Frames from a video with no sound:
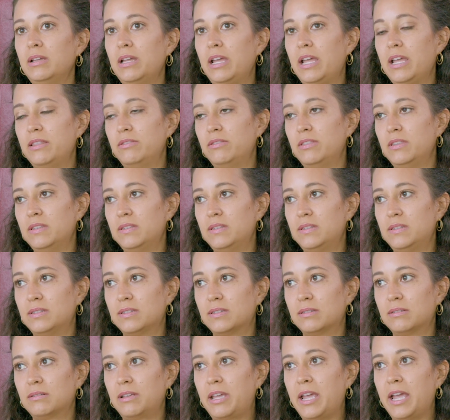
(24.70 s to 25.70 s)
and this
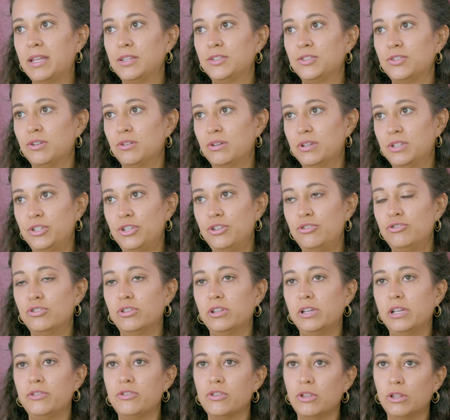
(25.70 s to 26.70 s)
cancer is
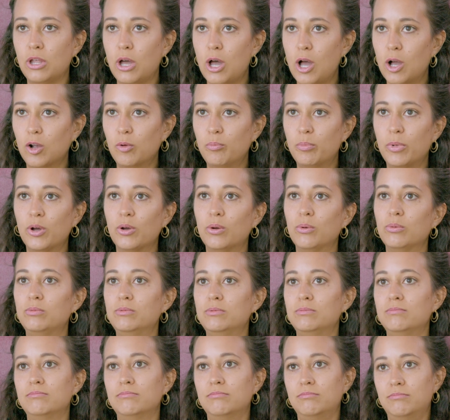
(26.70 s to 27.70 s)
usually in the long
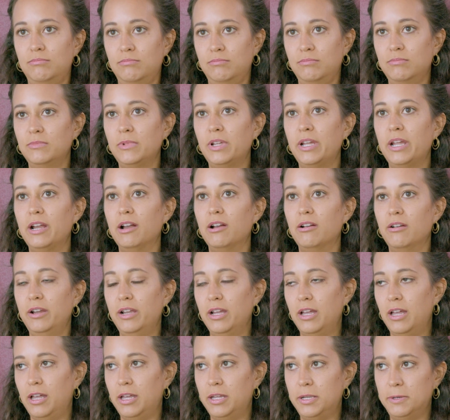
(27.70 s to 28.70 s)
bone
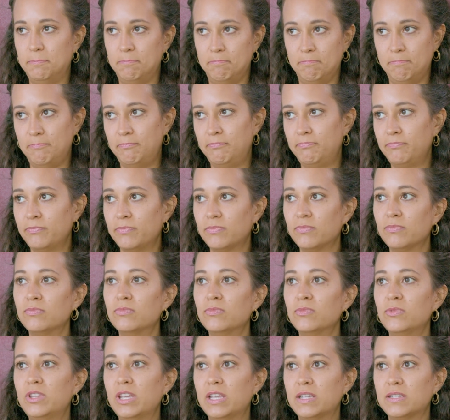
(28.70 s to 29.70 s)
area and
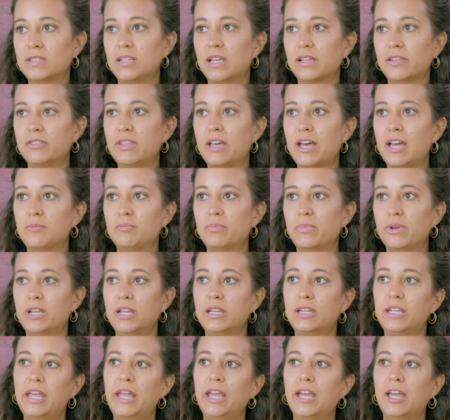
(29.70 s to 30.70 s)
things like that, but
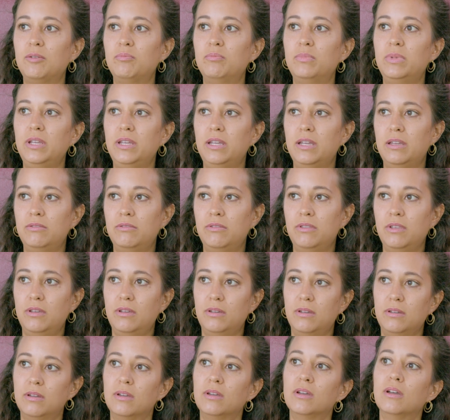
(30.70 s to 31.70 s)
it can be in
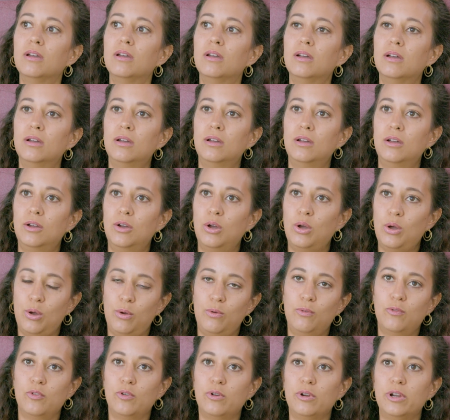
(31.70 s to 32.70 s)
the
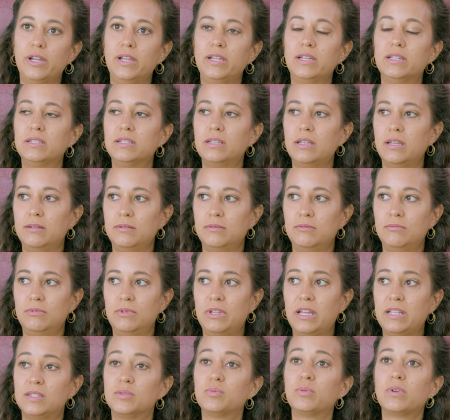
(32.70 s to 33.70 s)
ovaries, and
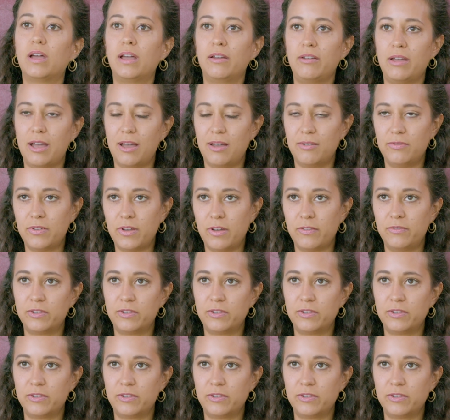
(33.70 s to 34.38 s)
that's what I have.